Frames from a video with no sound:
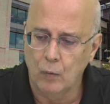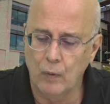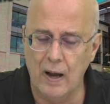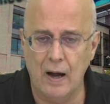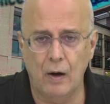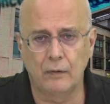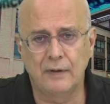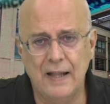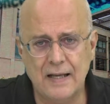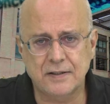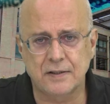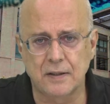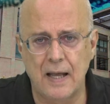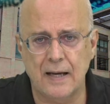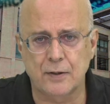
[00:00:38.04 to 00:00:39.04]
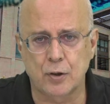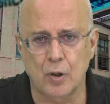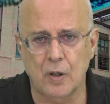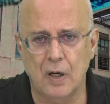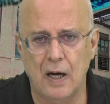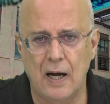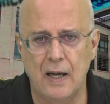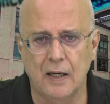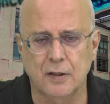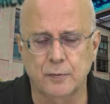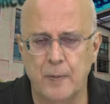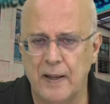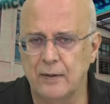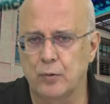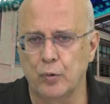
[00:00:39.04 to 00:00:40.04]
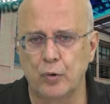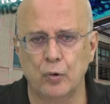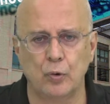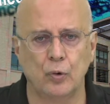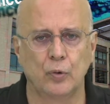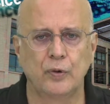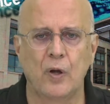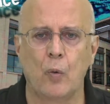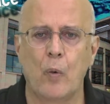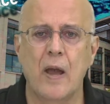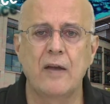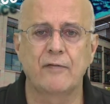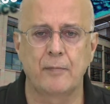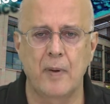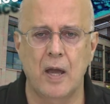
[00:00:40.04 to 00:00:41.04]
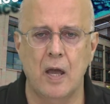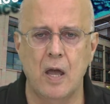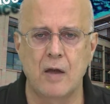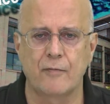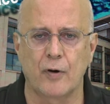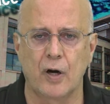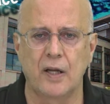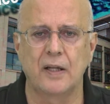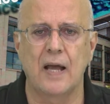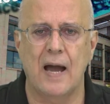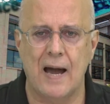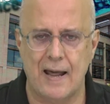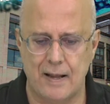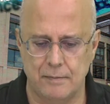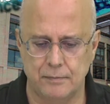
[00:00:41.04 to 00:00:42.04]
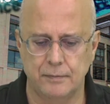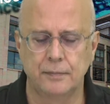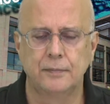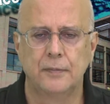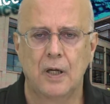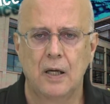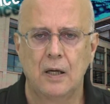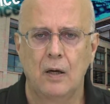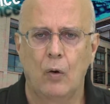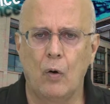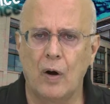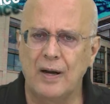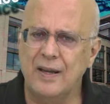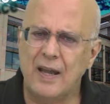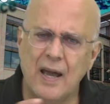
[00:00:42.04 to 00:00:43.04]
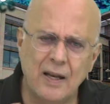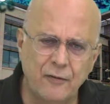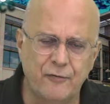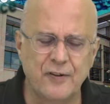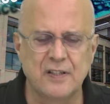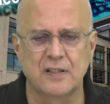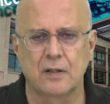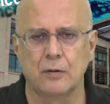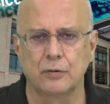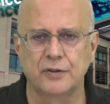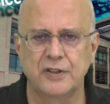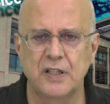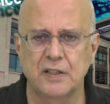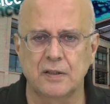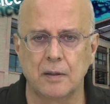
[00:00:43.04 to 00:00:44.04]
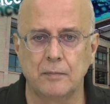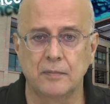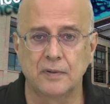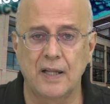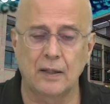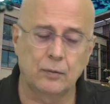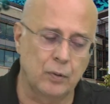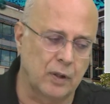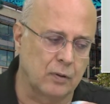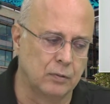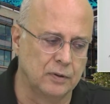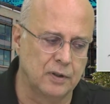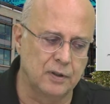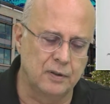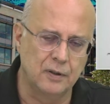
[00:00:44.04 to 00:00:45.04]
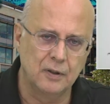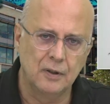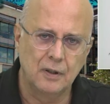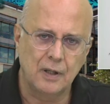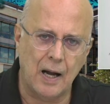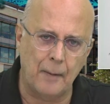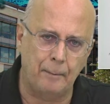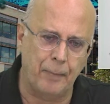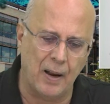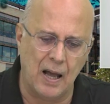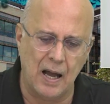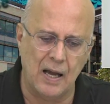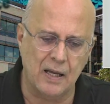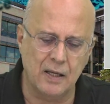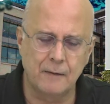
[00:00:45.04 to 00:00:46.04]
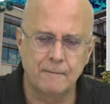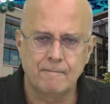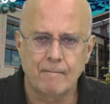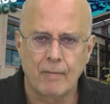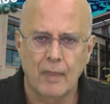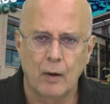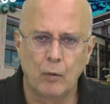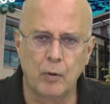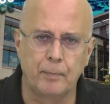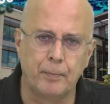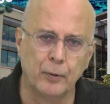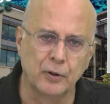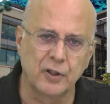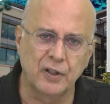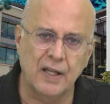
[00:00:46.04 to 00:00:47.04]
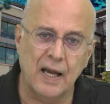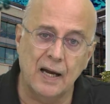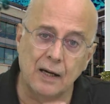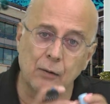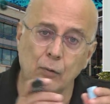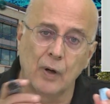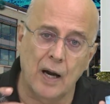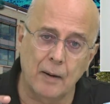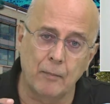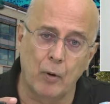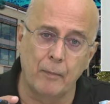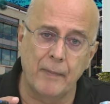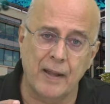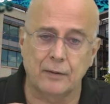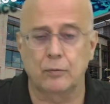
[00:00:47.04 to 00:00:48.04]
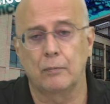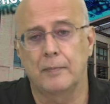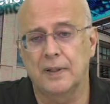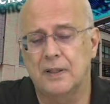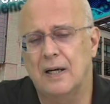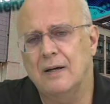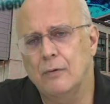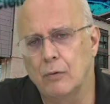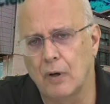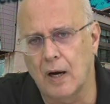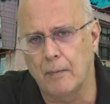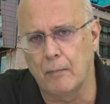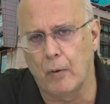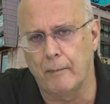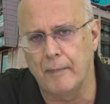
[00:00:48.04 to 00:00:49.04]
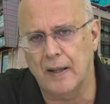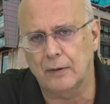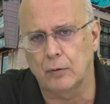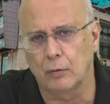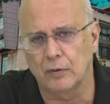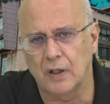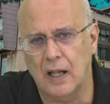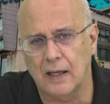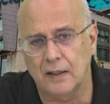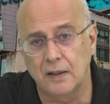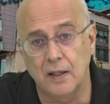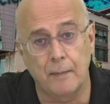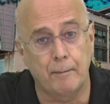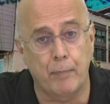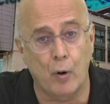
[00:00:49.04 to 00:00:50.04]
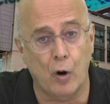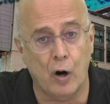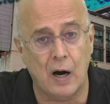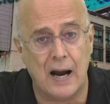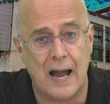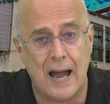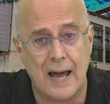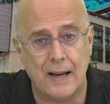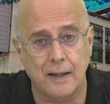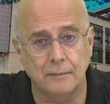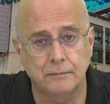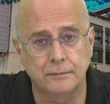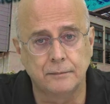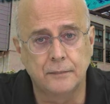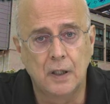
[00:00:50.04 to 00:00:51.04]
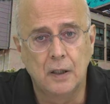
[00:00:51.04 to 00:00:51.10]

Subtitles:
well, last lecture I explained to you the wave behavior in the atom, or in any physical system that we could apply. We put the angular momentum, but angular momentum like in the Bohr atom.